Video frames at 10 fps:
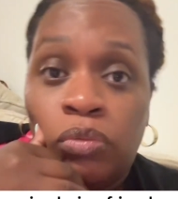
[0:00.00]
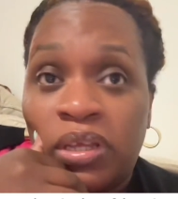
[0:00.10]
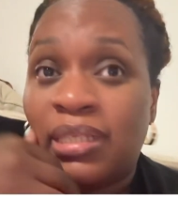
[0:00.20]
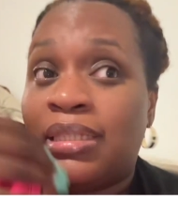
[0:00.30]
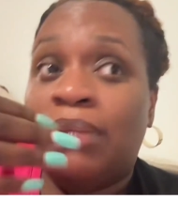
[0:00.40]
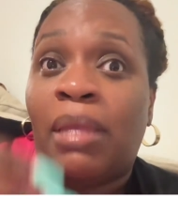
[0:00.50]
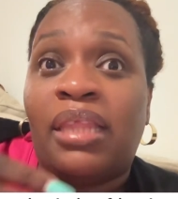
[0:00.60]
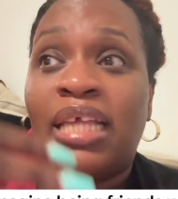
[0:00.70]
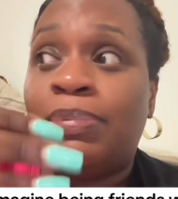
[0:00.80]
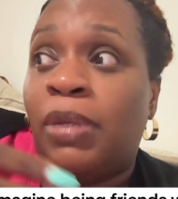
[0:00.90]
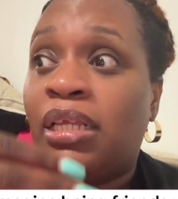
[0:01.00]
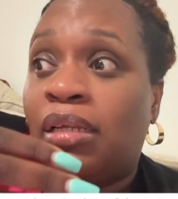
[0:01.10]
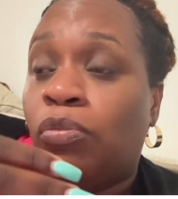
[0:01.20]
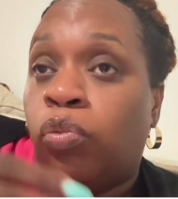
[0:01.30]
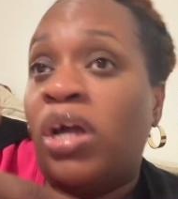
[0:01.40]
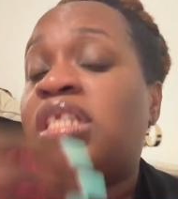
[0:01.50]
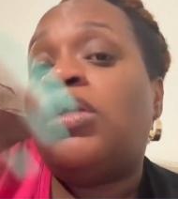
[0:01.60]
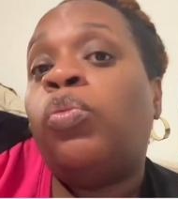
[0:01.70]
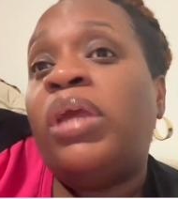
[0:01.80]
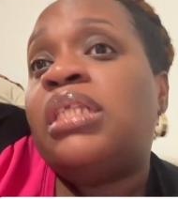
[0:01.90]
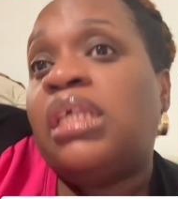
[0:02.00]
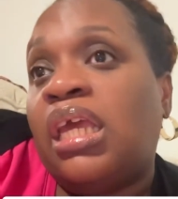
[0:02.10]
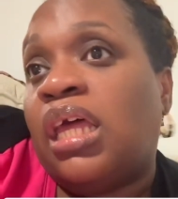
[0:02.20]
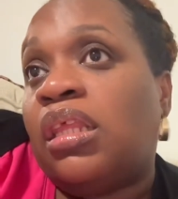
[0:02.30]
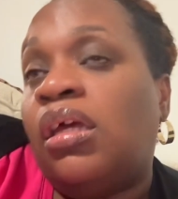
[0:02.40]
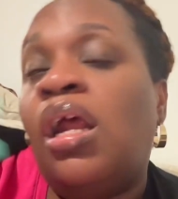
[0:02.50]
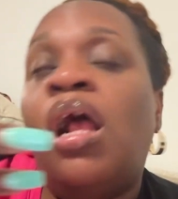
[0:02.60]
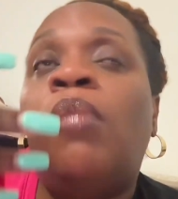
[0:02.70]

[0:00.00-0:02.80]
because it seemed like they spent once a week together,